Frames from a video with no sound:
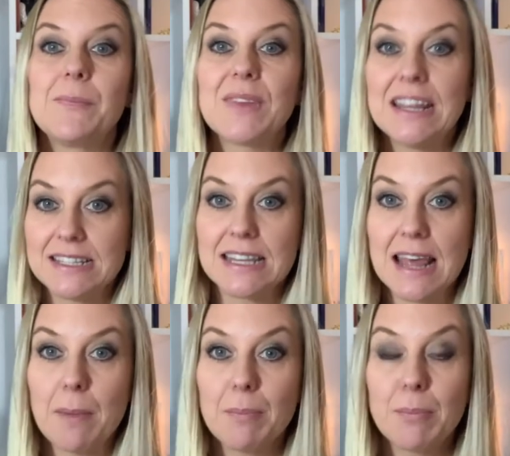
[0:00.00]
into
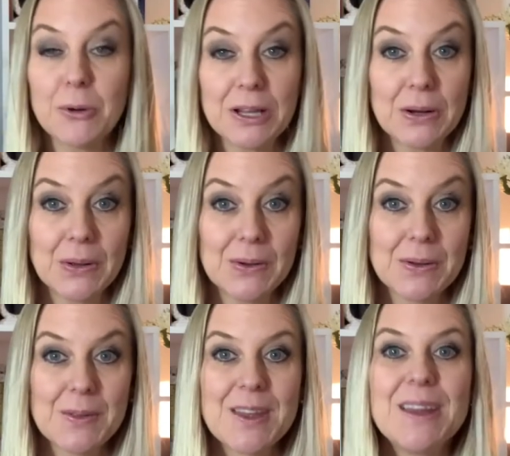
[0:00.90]
their body
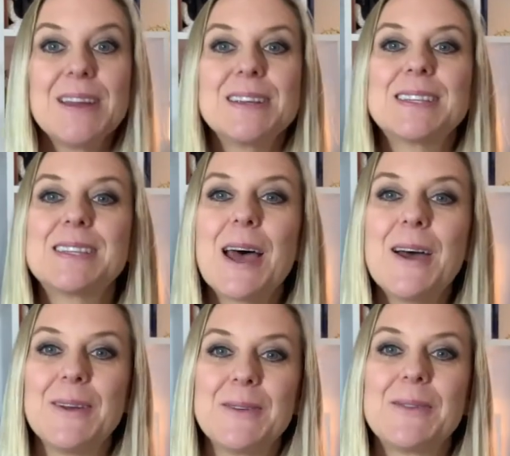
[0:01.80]
clock.
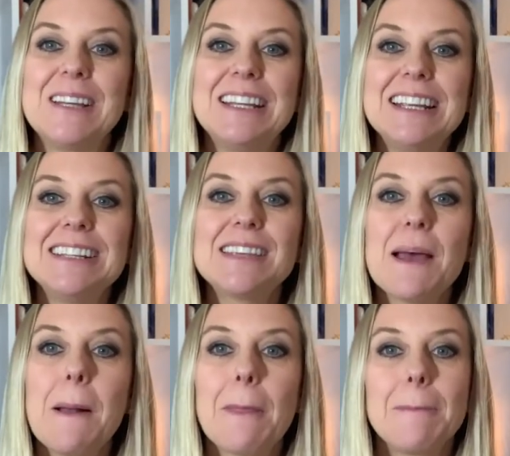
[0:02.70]
So we need to